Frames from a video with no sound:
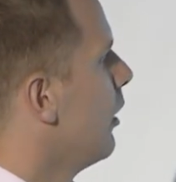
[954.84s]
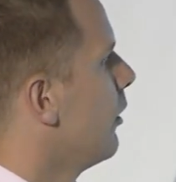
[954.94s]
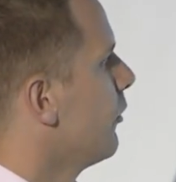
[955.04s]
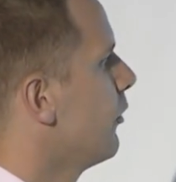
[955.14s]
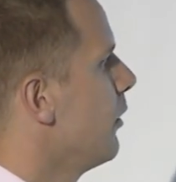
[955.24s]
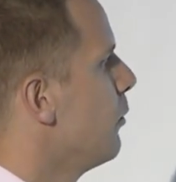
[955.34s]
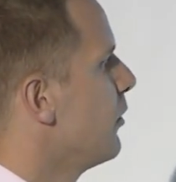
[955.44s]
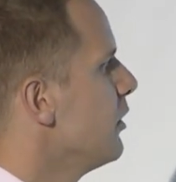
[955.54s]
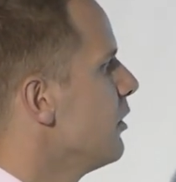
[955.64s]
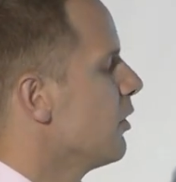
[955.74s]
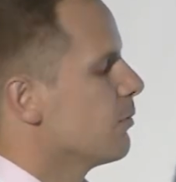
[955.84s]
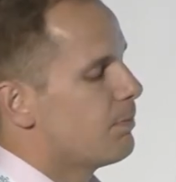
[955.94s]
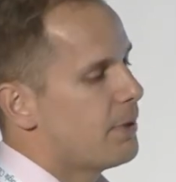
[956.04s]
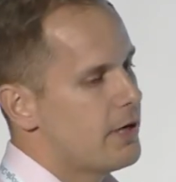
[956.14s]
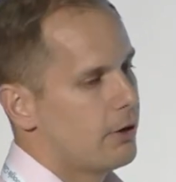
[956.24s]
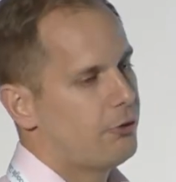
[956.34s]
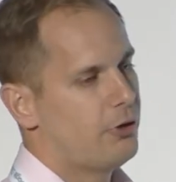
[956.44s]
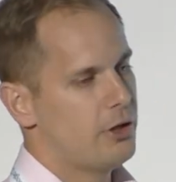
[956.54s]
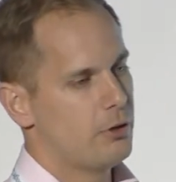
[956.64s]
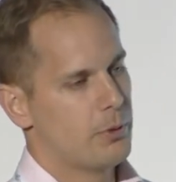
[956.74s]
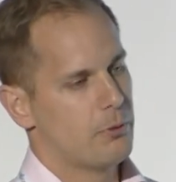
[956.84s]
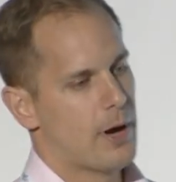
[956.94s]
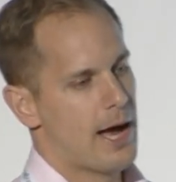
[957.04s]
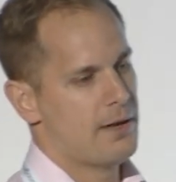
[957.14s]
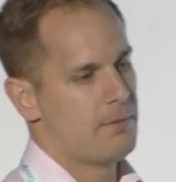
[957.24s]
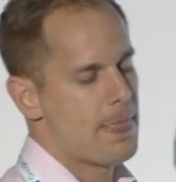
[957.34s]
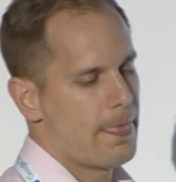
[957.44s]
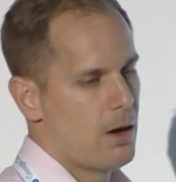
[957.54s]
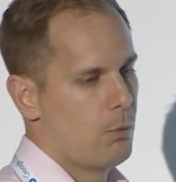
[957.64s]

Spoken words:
So within our POC that we ran,